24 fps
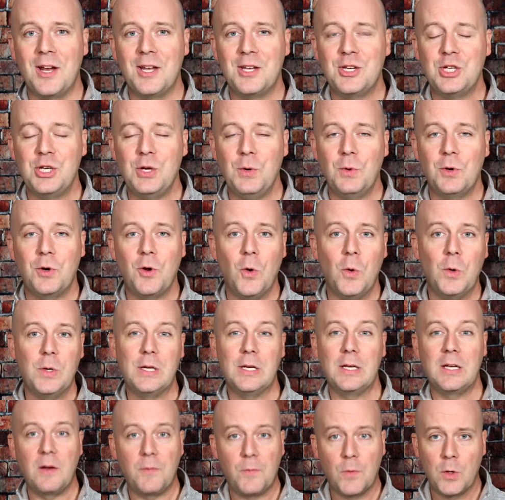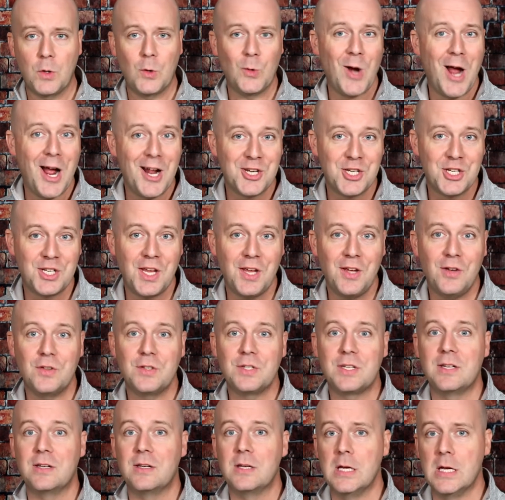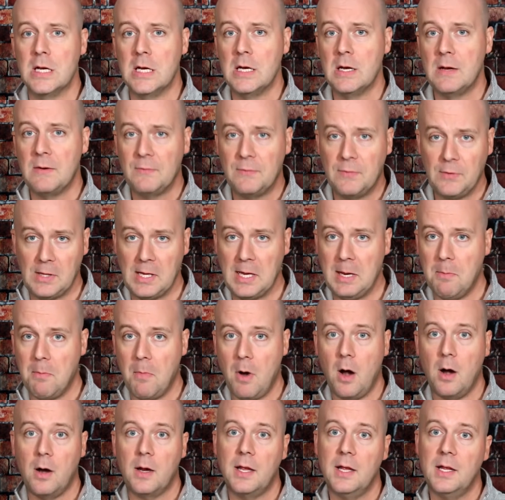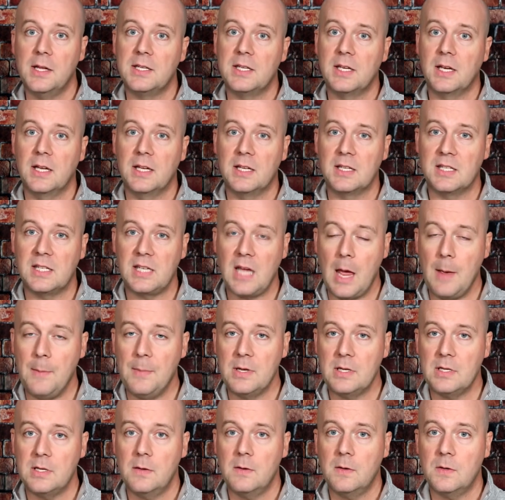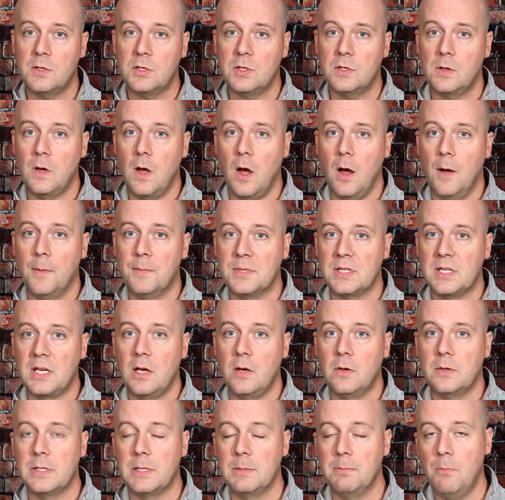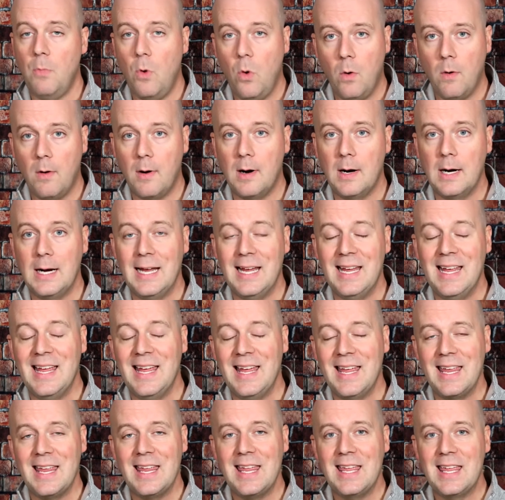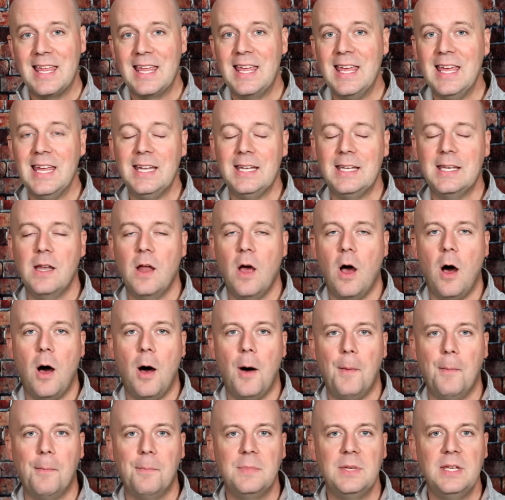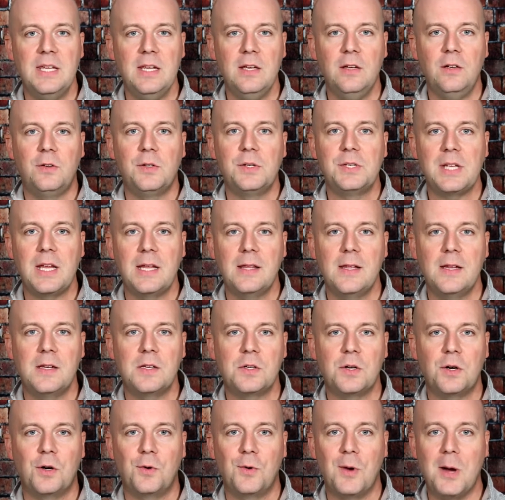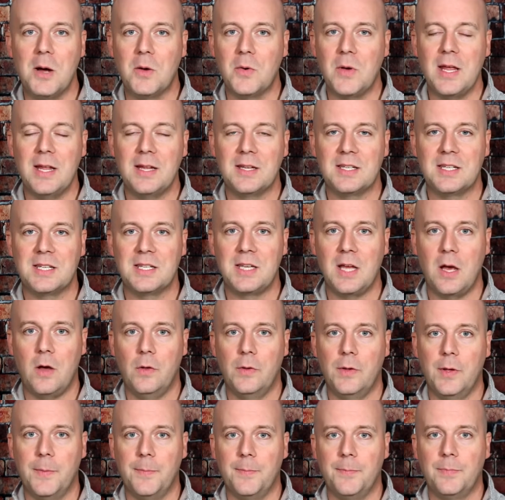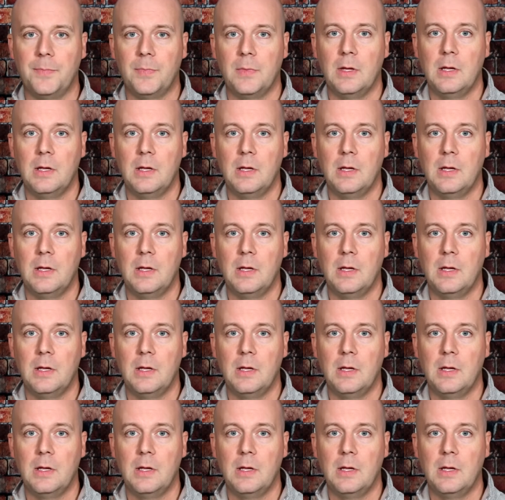And she would go to different garage sales and flea markets and consignment um, sales and more get um, deals and then turn around and sell them